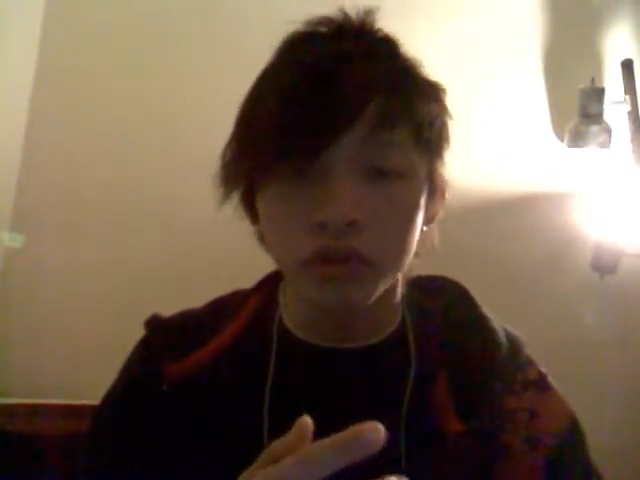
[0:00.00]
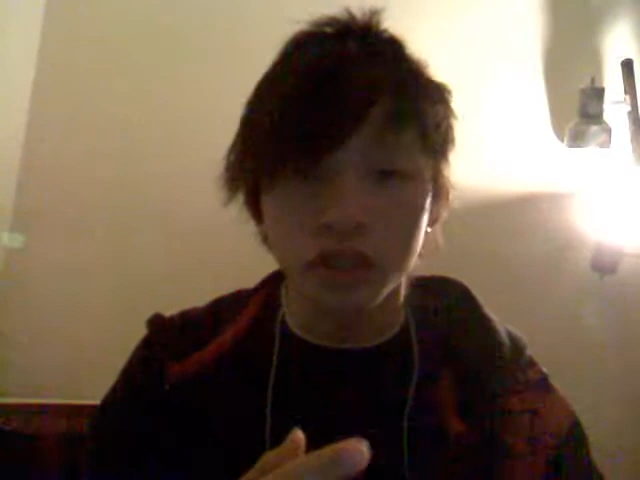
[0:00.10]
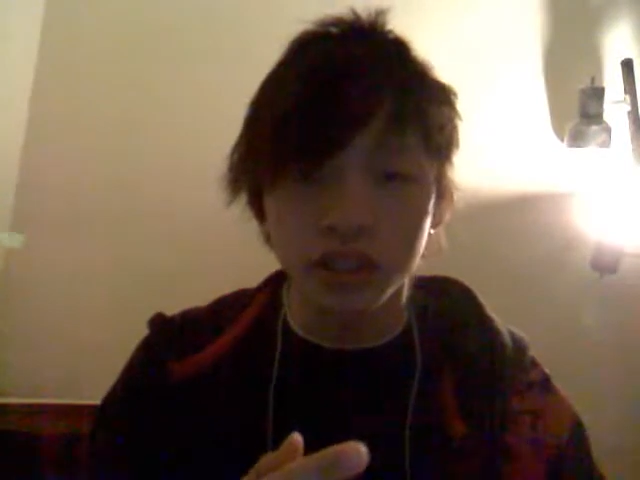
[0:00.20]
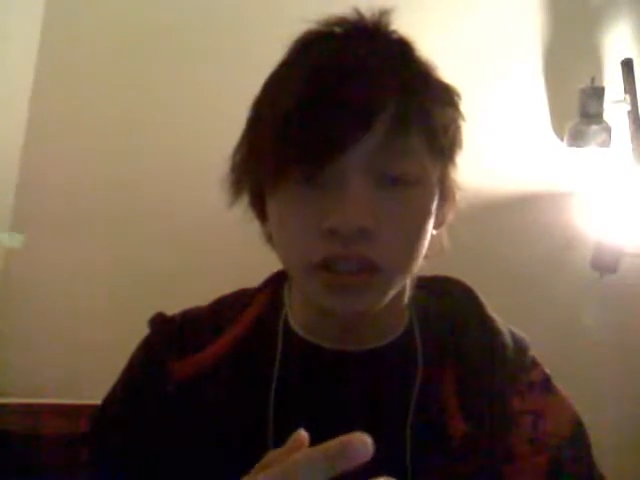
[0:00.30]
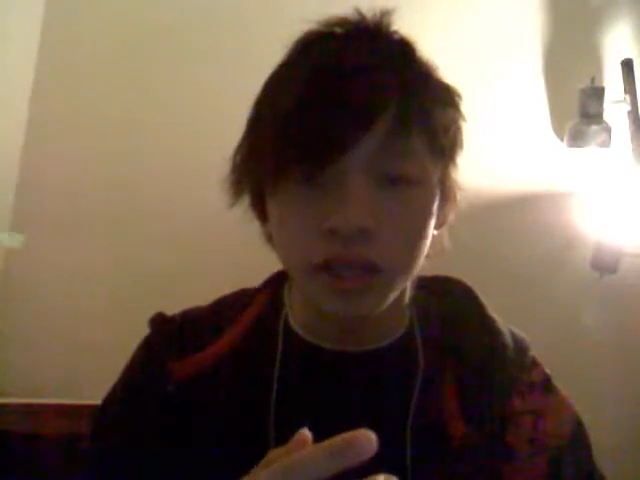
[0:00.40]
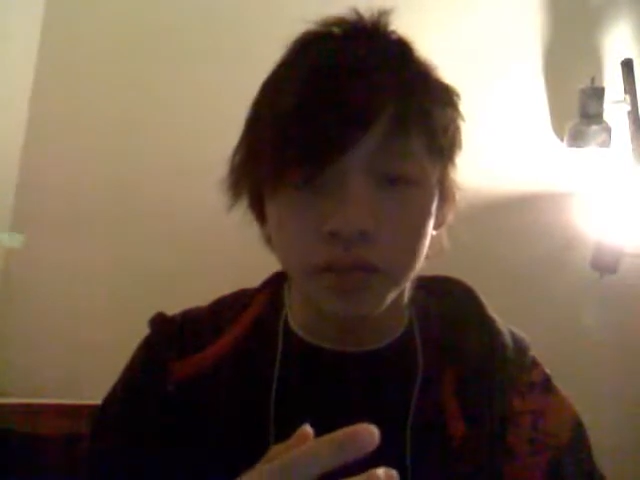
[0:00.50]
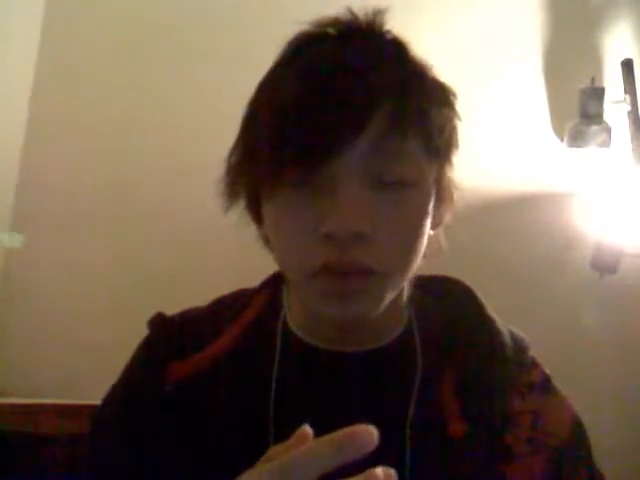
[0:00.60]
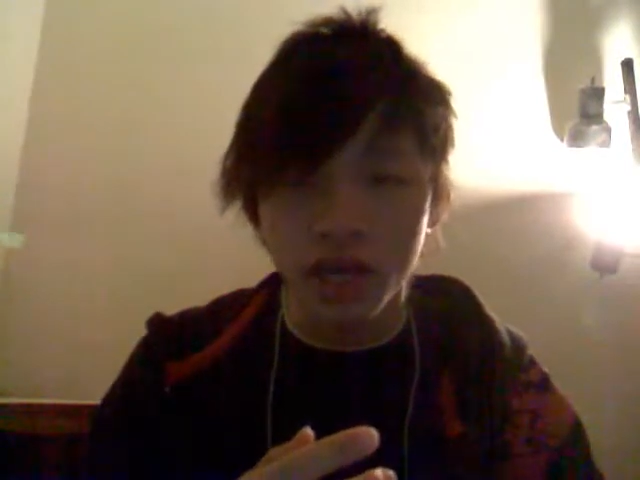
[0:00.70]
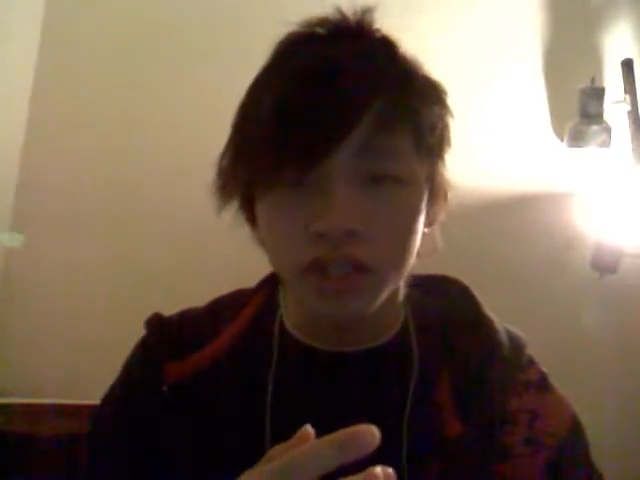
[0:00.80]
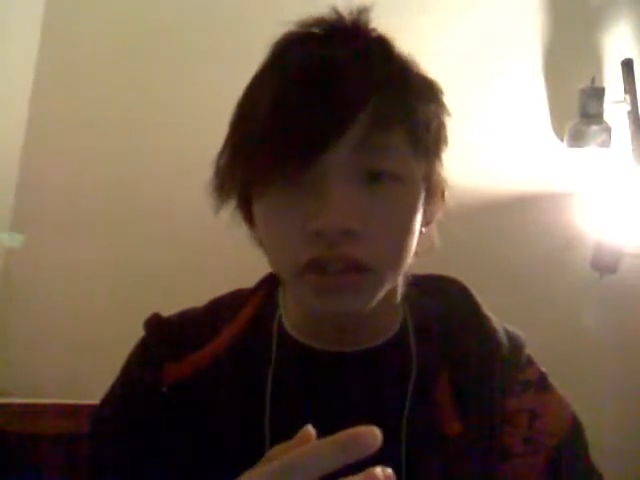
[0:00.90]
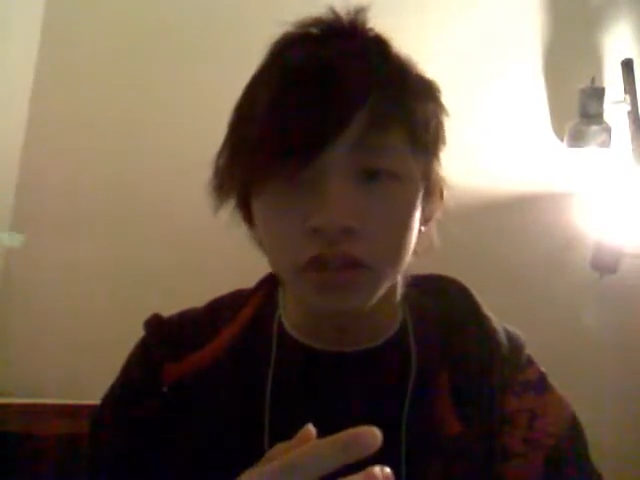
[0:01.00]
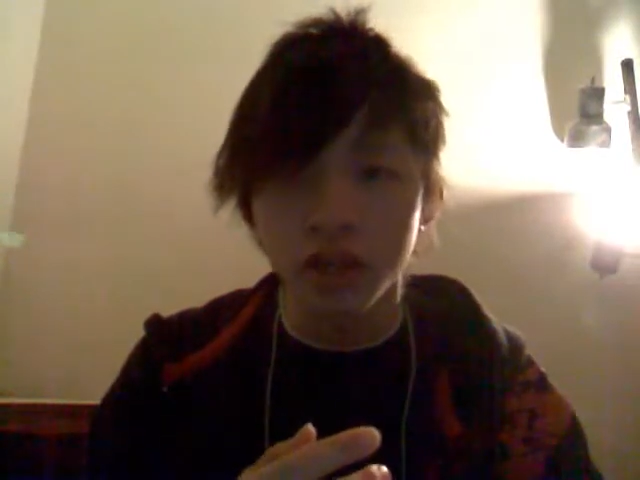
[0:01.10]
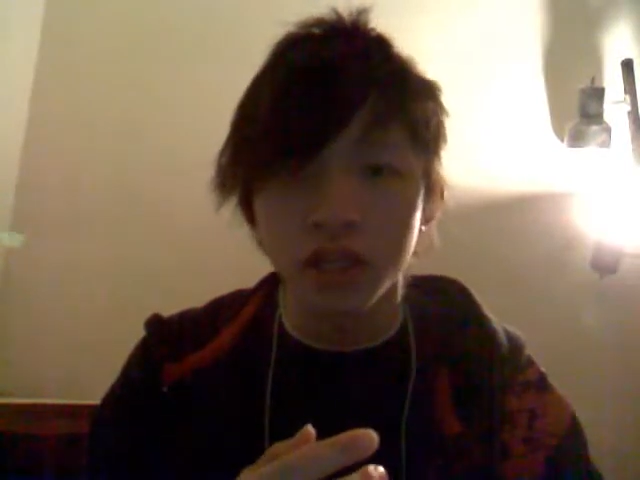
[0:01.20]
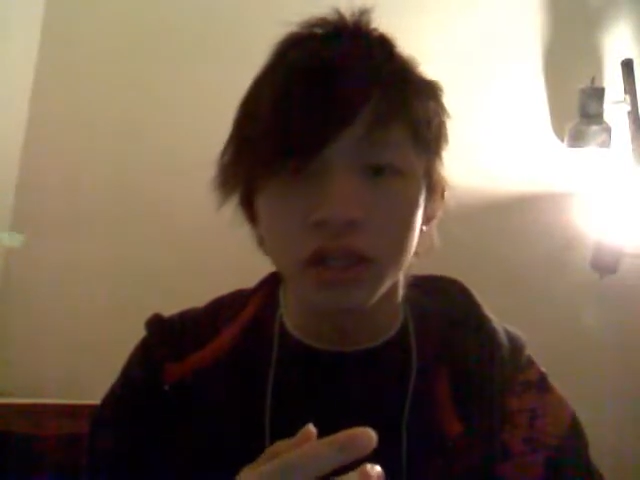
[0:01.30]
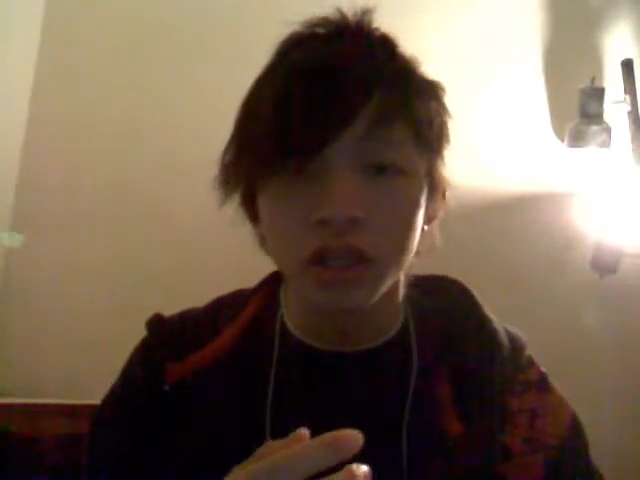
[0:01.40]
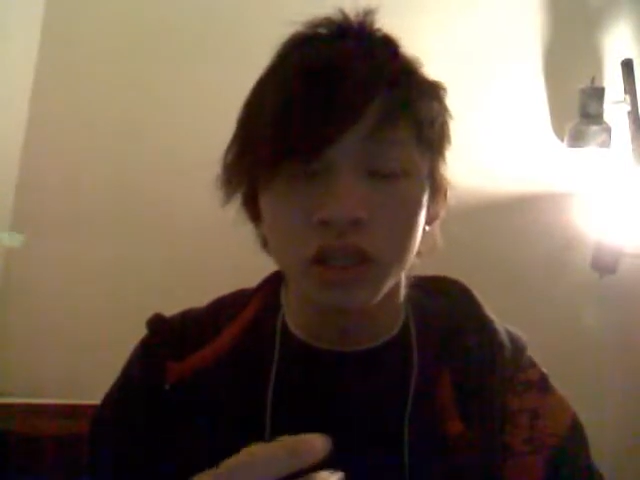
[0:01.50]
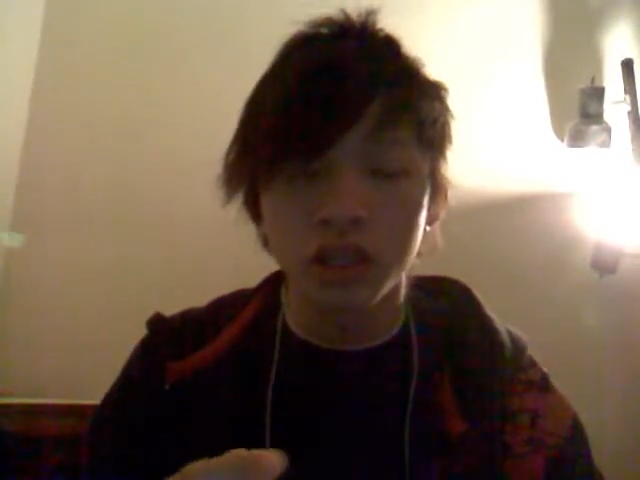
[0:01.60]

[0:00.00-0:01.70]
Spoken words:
tried to hit past you and